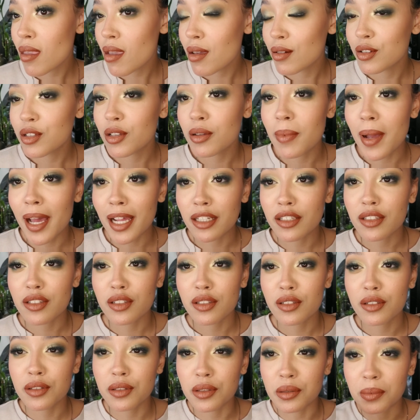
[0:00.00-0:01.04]
Too bad it's
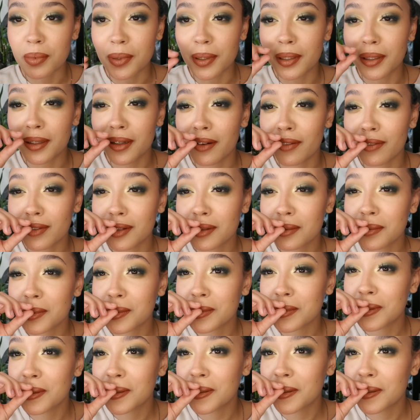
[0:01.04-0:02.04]
super uncomfortable.